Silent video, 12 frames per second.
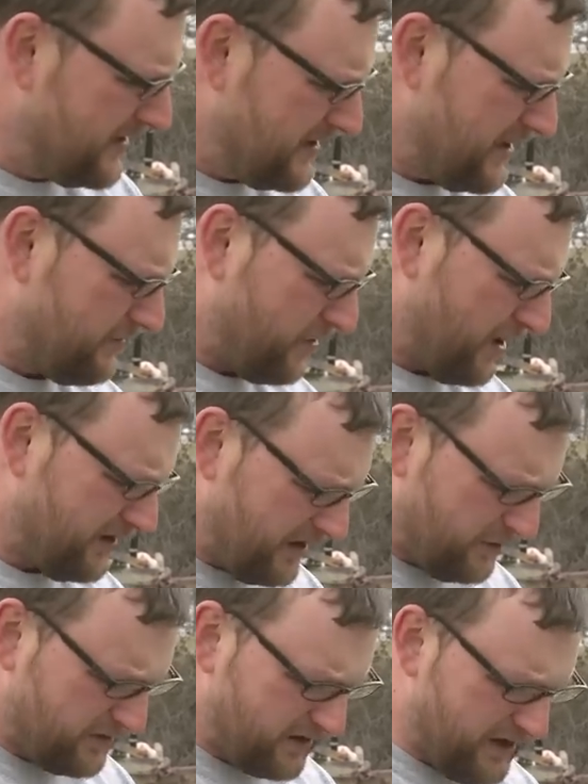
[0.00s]
Uh, we're going to
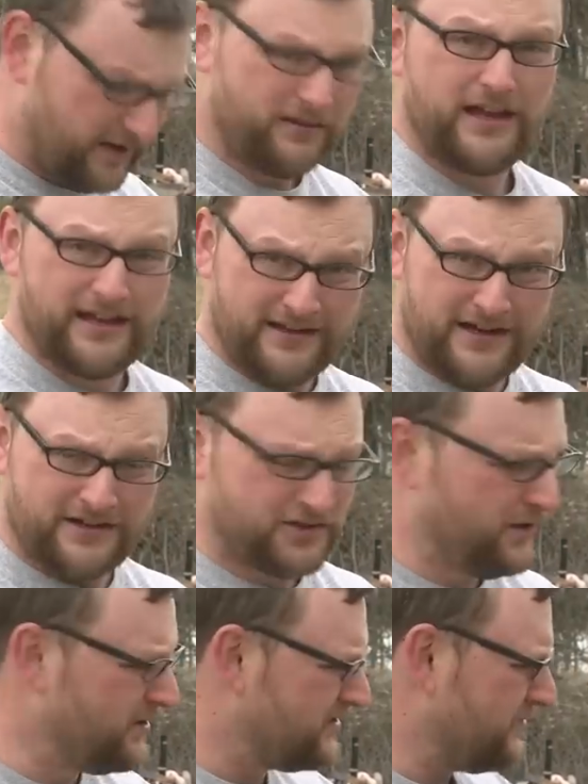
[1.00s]
load the gun and uh,
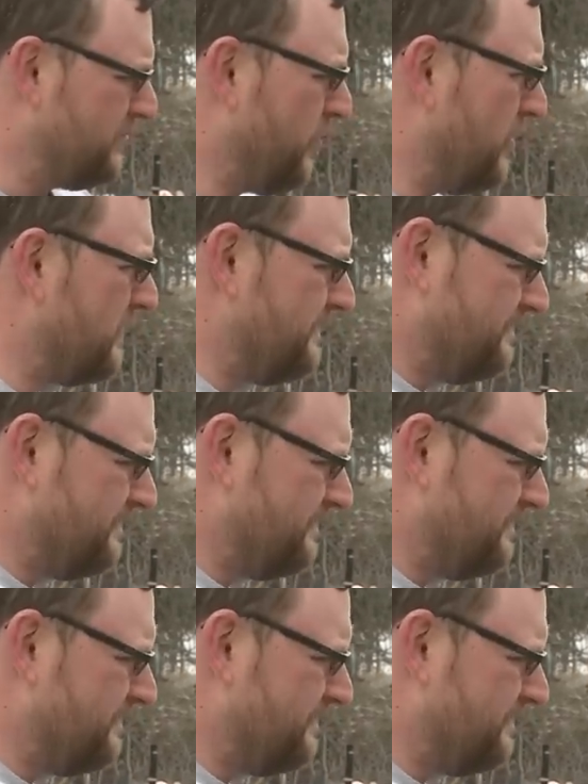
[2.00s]
shoot it some more.